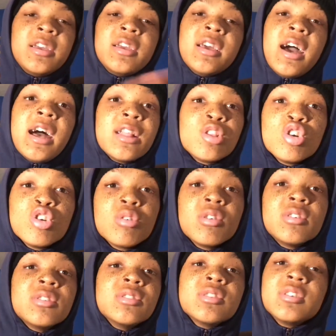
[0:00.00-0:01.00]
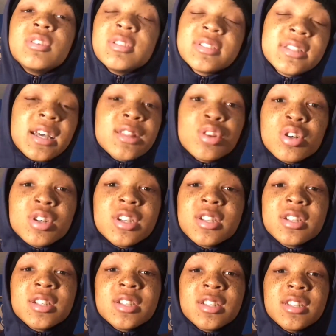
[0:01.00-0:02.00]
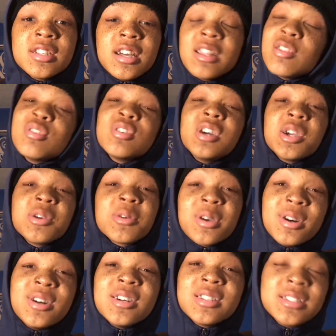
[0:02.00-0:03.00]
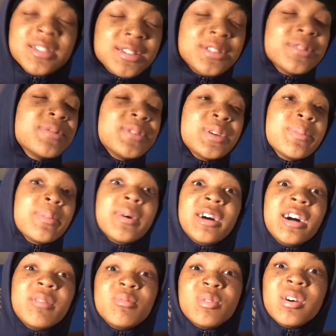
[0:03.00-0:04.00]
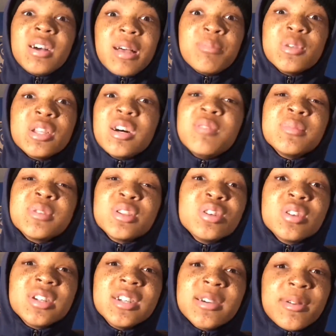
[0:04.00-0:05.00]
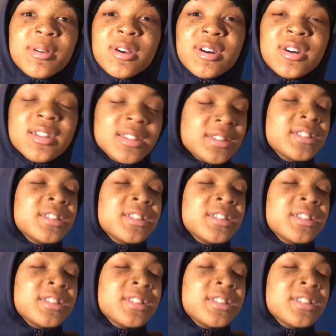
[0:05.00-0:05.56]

I look, you know what I'm saying? I look good. I look good regardless. You feel me? I'm, I'm, I'm gonna look good regardless.